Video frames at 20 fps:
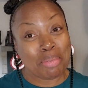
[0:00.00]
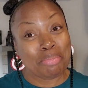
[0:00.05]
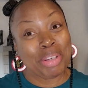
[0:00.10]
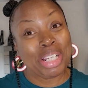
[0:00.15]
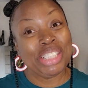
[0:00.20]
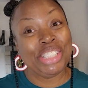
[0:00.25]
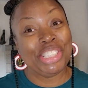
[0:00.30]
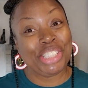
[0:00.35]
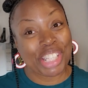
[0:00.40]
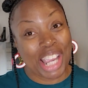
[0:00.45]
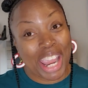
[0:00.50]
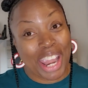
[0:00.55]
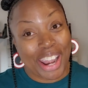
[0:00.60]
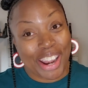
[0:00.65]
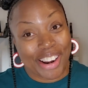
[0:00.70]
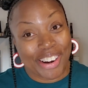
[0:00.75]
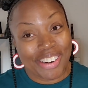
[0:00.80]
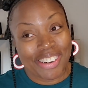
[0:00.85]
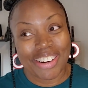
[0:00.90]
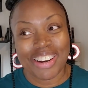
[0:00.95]
me
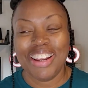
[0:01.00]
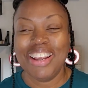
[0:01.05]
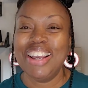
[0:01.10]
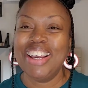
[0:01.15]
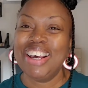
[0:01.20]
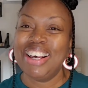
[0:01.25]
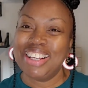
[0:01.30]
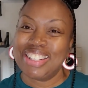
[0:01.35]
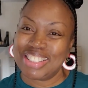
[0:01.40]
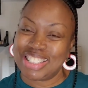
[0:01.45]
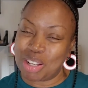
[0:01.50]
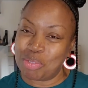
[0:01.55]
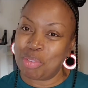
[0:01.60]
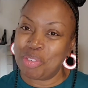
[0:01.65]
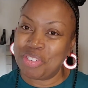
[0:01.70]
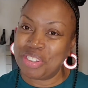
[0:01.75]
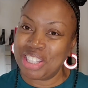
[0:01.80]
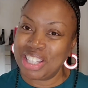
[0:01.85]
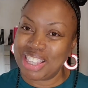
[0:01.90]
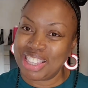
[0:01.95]
share some
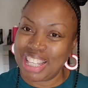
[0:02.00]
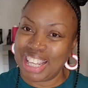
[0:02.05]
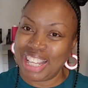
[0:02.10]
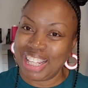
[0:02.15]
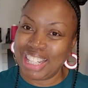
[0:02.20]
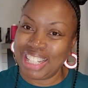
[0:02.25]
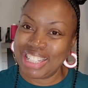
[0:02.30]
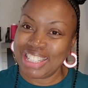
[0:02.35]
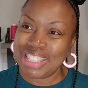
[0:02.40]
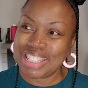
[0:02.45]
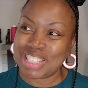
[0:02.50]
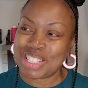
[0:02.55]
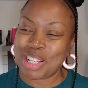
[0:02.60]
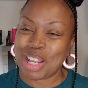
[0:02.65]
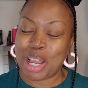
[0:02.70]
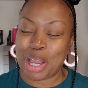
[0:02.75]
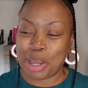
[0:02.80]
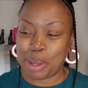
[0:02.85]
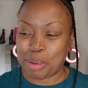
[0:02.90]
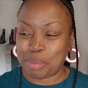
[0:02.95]
of the things
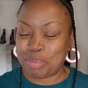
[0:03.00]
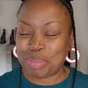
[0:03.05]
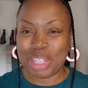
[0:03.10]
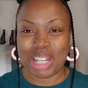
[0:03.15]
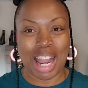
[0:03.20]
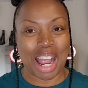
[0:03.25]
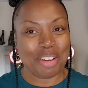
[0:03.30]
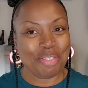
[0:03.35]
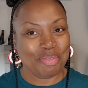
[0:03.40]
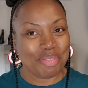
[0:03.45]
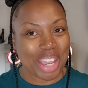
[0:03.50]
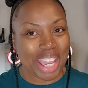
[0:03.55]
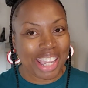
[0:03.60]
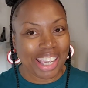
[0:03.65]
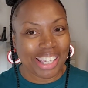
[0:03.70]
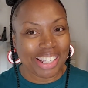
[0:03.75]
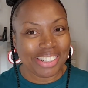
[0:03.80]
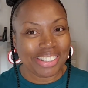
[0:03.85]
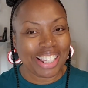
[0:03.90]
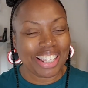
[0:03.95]
that I've
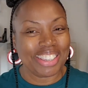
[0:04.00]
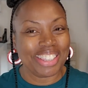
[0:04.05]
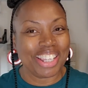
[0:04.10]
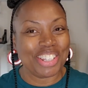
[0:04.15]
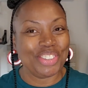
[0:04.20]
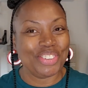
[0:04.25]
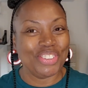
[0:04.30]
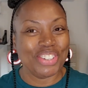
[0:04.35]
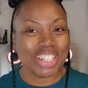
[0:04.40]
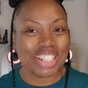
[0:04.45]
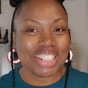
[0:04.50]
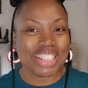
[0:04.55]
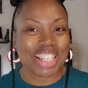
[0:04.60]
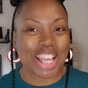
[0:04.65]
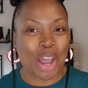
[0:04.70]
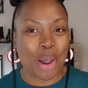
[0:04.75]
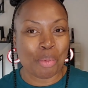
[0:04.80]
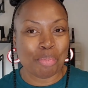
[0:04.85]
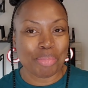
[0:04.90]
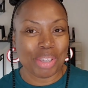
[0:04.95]
made, and then you can
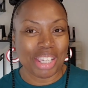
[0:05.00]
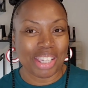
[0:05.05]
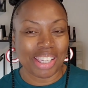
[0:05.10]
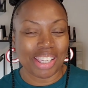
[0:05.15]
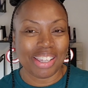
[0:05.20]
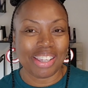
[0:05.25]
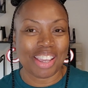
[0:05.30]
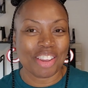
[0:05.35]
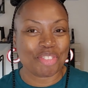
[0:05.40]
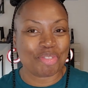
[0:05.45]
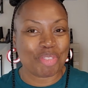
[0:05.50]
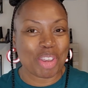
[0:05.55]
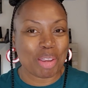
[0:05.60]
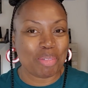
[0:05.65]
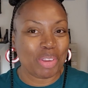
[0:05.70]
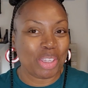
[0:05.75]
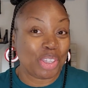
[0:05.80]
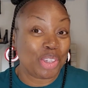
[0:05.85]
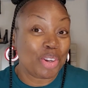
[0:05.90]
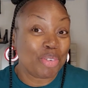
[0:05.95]
tell me if
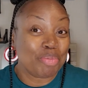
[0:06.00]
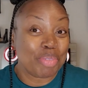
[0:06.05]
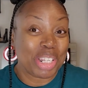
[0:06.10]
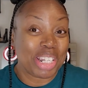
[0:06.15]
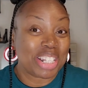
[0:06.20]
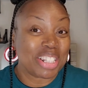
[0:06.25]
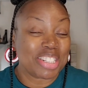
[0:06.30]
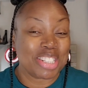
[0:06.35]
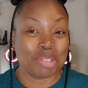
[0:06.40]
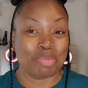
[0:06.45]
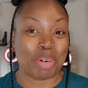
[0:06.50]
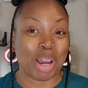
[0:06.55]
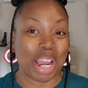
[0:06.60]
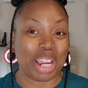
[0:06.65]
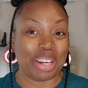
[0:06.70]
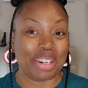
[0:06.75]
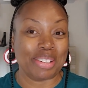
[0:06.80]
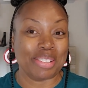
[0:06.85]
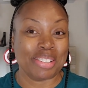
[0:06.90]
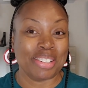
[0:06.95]
maybe you've been
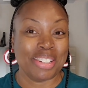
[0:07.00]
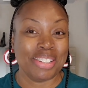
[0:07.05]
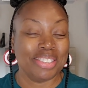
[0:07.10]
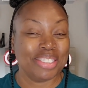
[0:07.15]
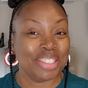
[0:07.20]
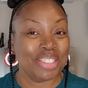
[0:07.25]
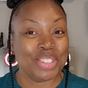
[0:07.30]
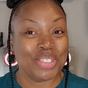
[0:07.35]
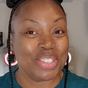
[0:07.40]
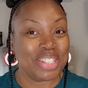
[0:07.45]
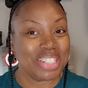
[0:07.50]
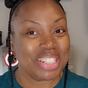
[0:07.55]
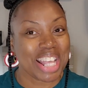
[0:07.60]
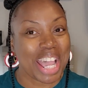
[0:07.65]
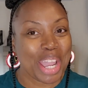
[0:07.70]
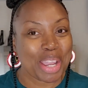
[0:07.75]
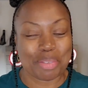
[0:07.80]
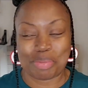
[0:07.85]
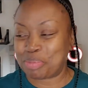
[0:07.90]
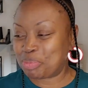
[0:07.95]
inspired to do the
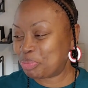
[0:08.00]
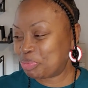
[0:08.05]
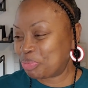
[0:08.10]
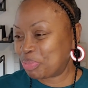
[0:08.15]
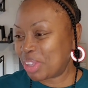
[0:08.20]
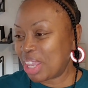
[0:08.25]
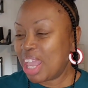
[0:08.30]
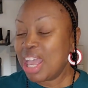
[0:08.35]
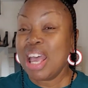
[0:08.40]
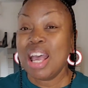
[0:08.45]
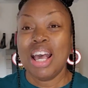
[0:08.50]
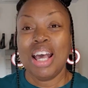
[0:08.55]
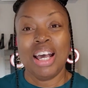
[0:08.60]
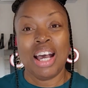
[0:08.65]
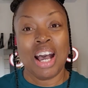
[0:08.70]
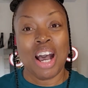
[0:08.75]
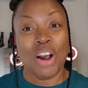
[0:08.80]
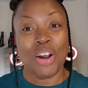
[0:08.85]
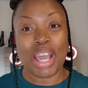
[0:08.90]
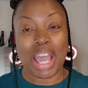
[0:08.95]
same.
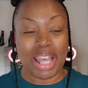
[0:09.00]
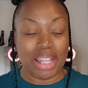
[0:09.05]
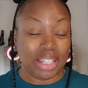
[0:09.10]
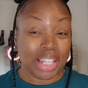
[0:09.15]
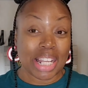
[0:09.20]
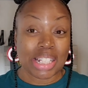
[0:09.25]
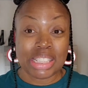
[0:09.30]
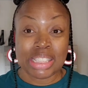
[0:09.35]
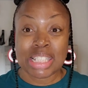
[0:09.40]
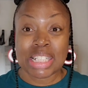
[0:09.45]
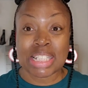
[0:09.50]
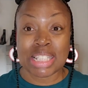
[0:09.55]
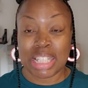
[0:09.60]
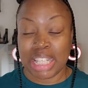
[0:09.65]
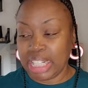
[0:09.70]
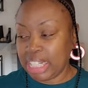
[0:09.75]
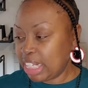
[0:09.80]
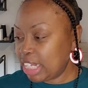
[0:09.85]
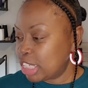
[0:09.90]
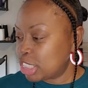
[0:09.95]
Okay, let's just
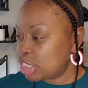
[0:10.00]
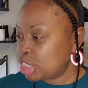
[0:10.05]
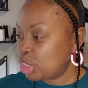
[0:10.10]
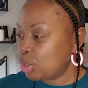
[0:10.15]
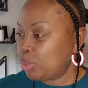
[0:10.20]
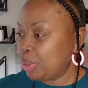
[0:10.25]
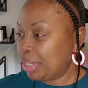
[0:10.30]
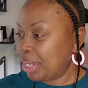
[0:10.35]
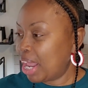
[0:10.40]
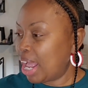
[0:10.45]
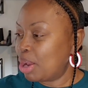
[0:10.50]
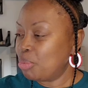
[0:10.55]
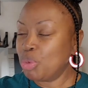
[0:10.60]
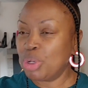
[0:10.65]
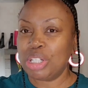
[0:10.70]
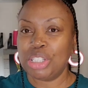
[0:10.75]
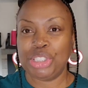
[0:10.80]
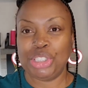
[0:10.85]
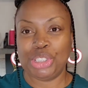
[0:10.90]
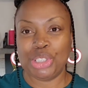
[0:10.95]
get into it. I want
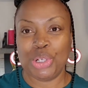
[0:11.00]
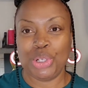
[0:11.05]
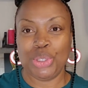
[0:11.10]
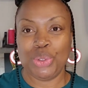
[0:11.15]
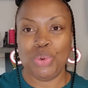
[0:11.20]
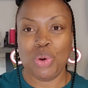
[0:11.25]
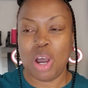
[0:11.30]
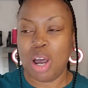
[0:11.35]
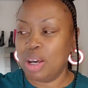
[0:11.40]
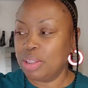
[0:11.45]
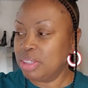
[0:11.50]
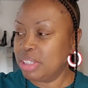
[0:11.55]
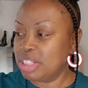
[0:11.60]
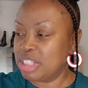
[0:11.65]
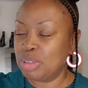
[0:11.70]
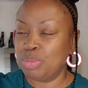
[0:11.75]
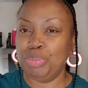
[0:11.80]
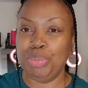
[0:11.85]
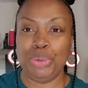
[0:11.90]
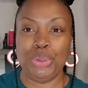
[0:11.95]
to show you all this
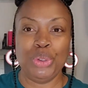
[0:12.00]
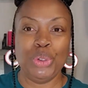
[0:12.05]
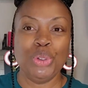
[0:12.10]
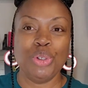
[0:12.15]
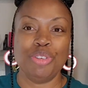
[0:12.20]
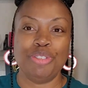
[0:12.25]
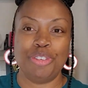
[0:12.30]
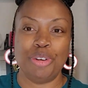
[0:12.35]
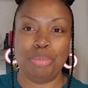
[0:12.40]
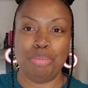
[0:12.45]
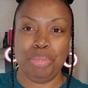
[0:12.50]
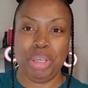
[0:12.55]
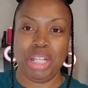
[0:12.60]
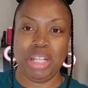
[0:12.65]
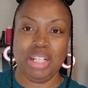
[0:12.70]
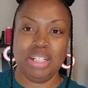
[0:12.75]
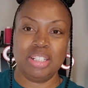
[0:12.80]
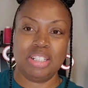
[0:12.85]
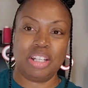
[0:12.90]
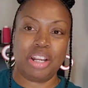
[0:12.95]
beautiful
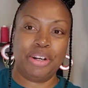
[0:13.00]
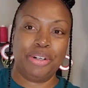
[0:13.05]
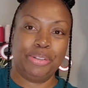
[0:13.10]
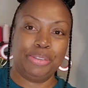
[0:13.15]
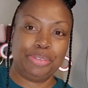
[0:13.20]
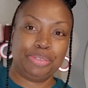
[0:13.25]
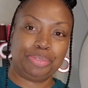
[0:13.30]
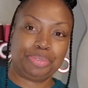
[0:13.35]
mini skirt